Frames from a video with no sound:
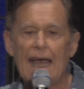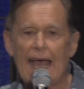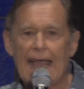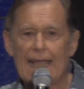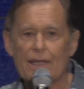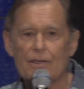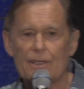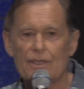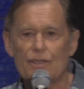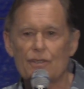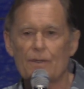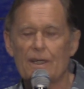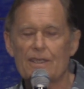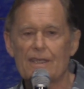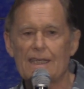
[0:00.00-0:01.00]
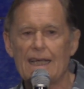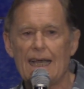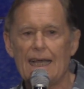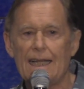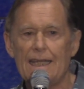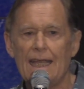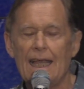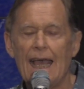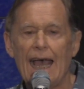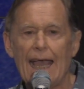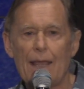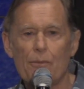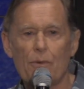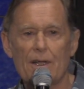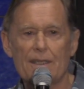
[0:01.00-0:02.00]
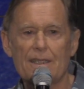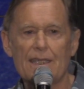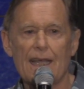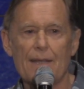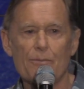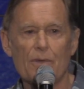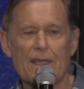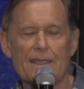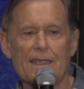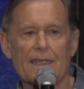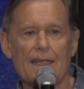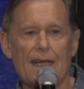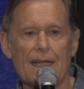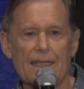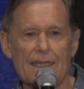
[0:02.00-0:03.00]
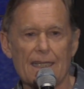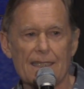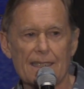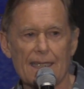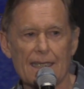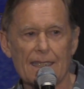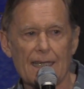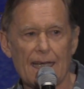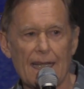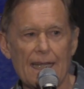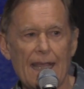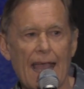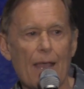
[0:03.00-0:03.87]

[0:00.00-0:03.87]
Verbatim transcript: I couldn't trust God. I one time went to God and I said, God,